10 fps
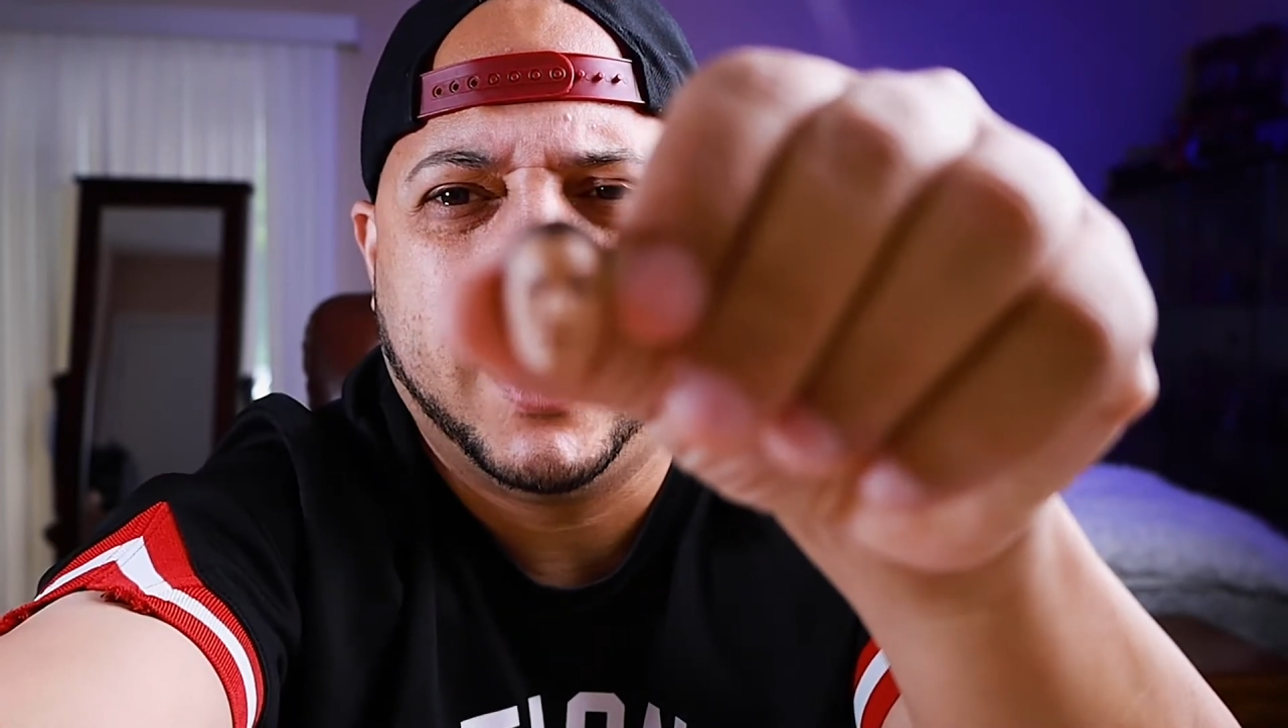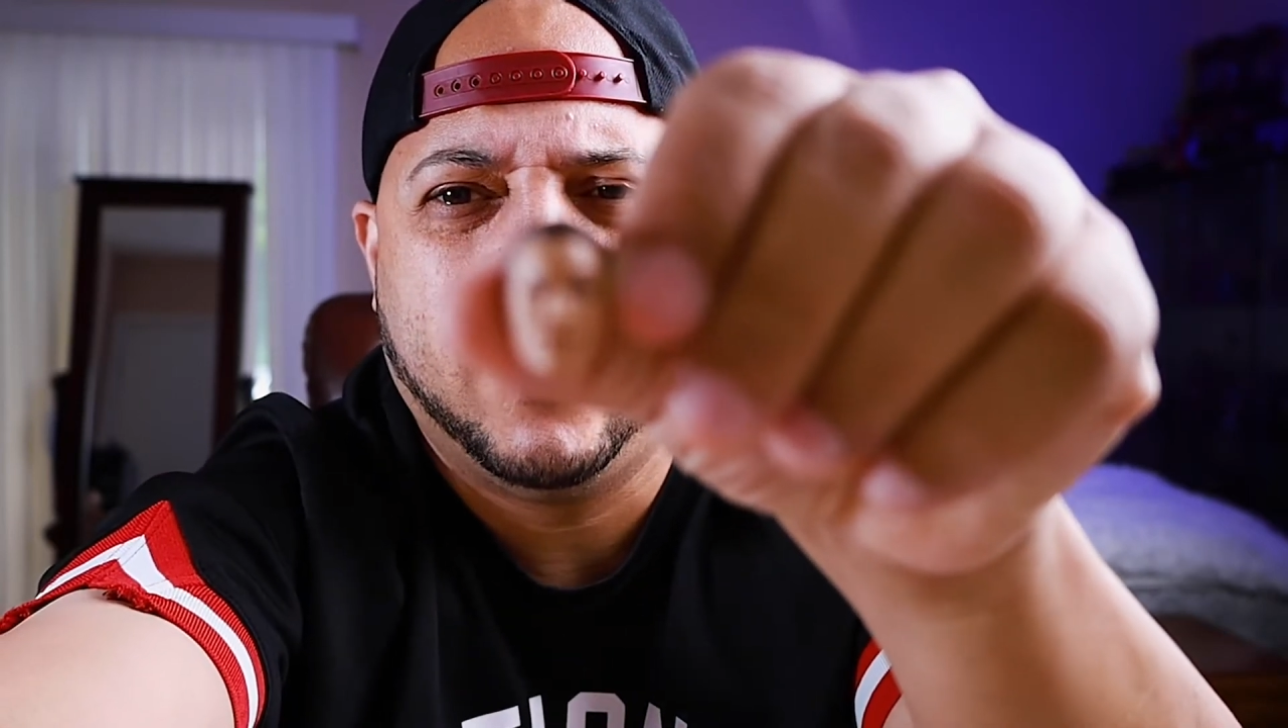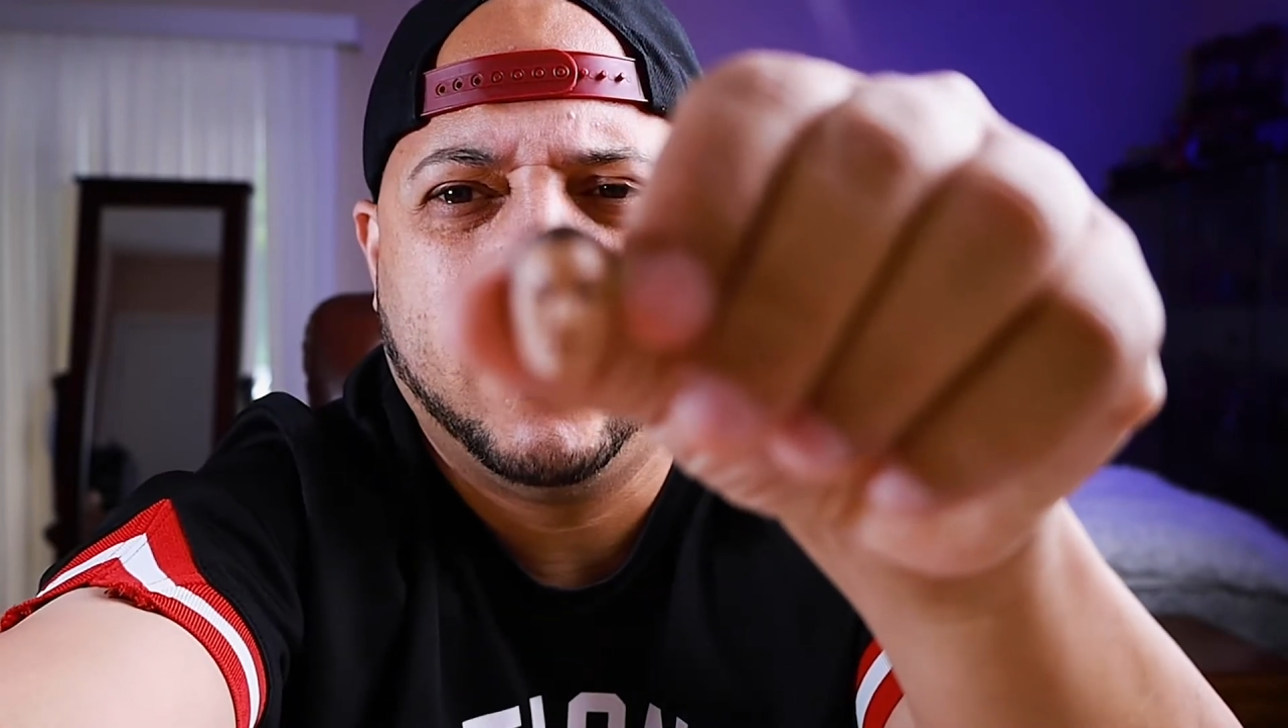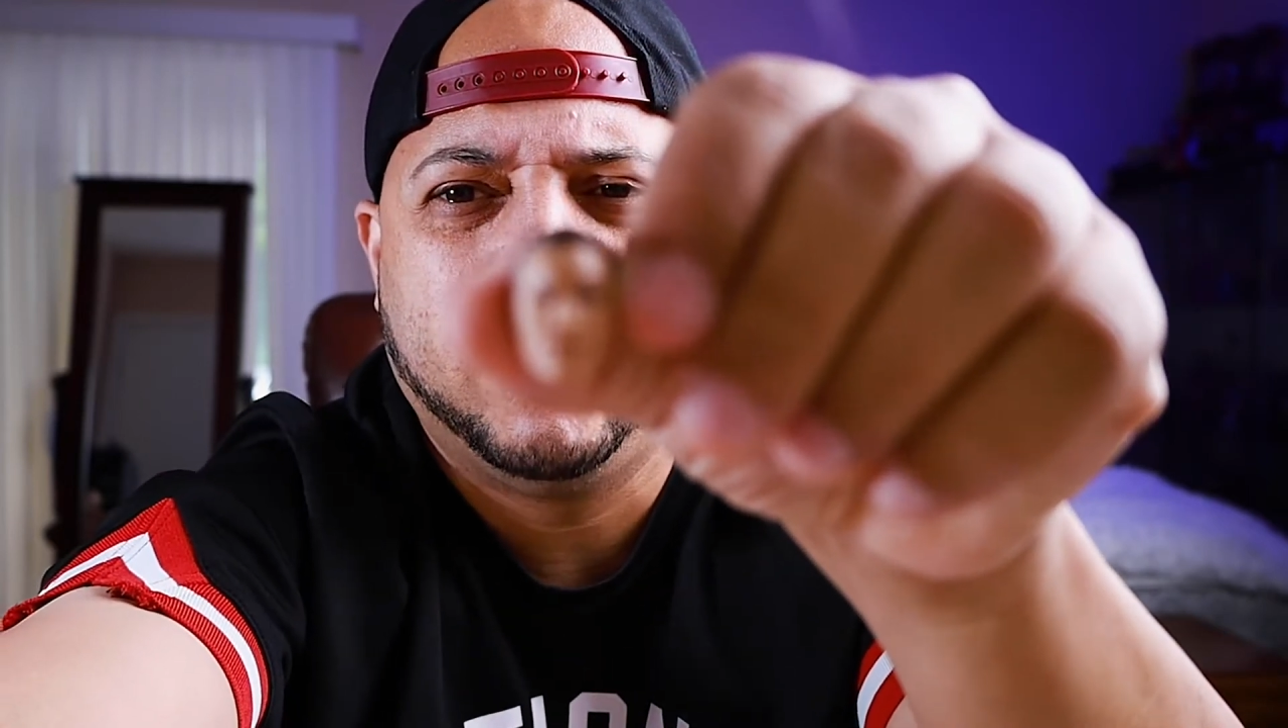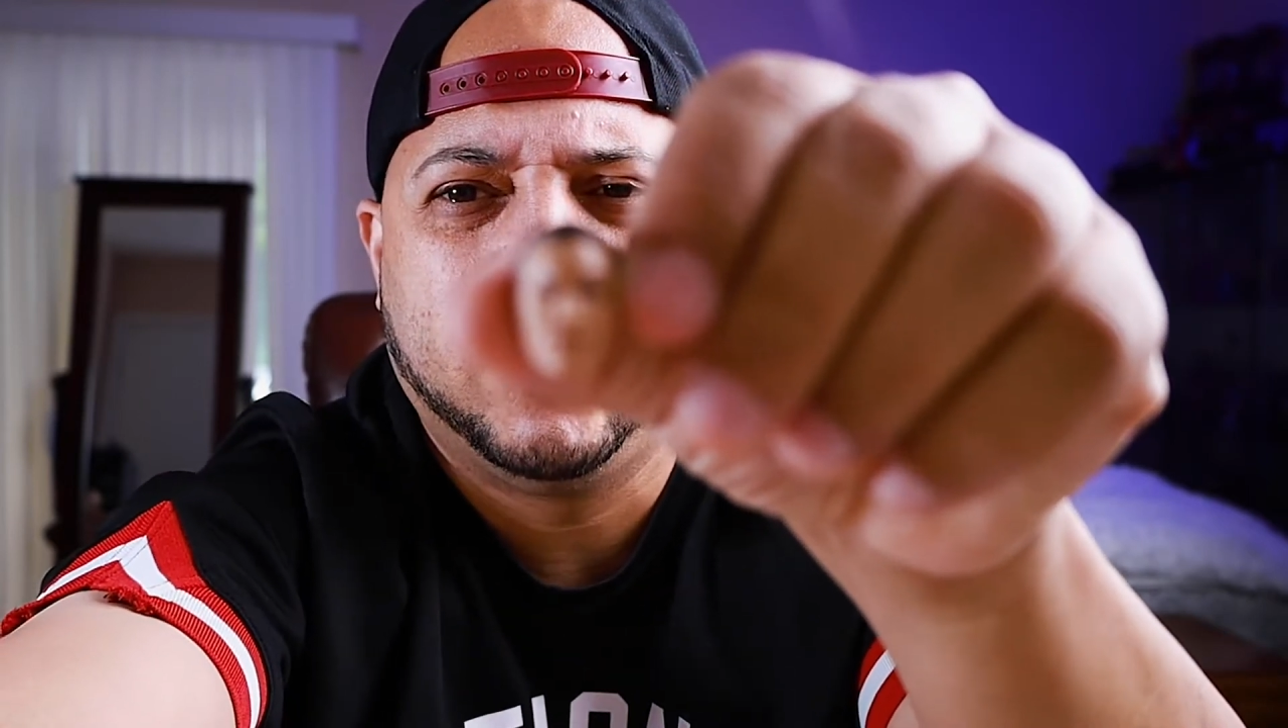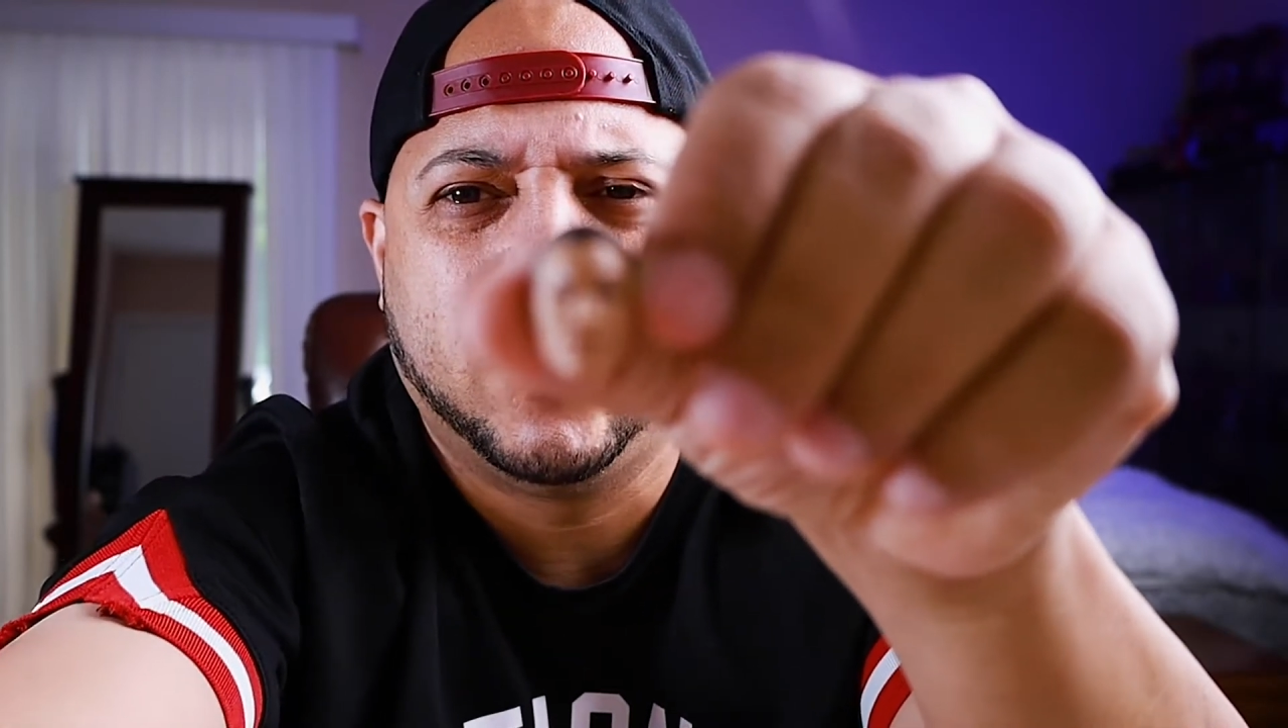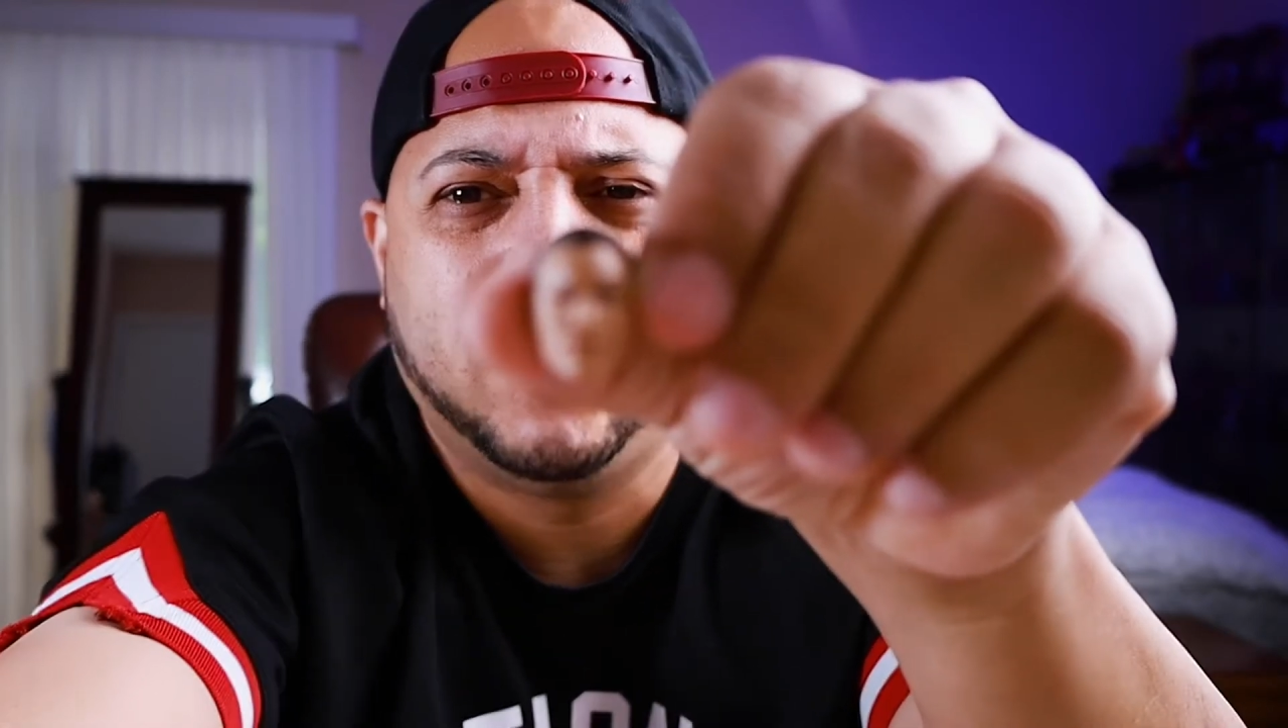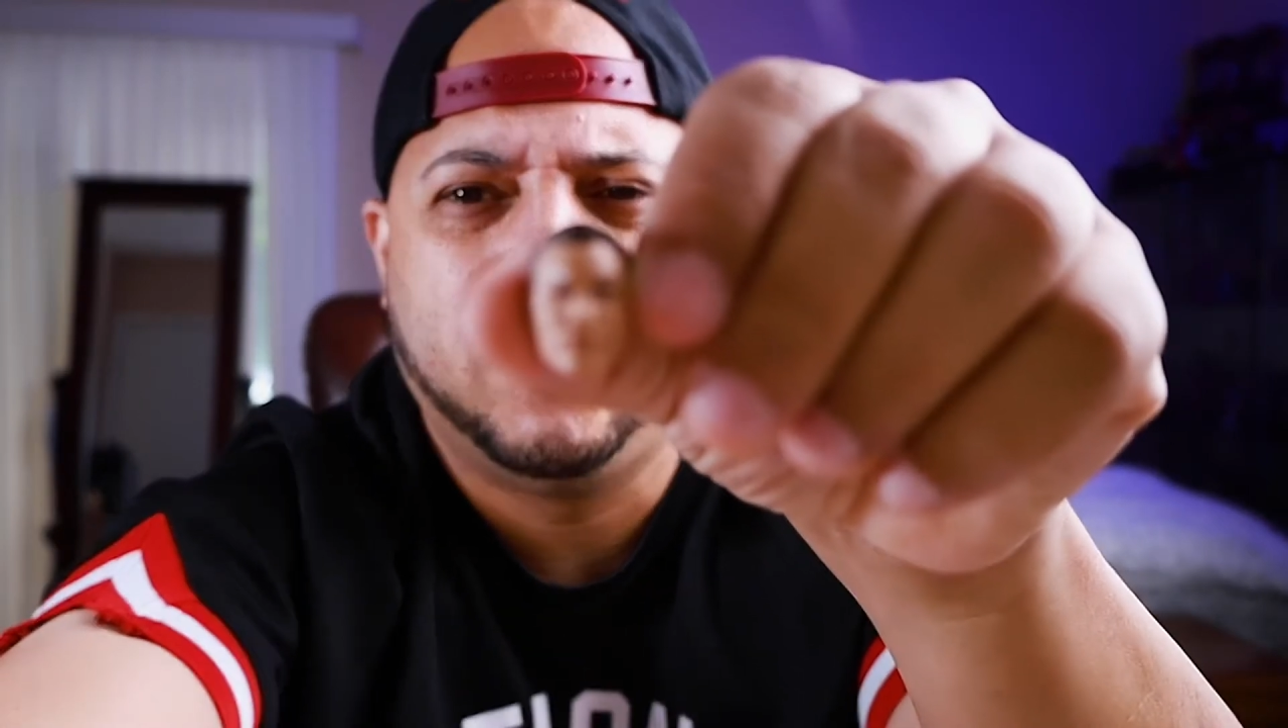don't know if it's going to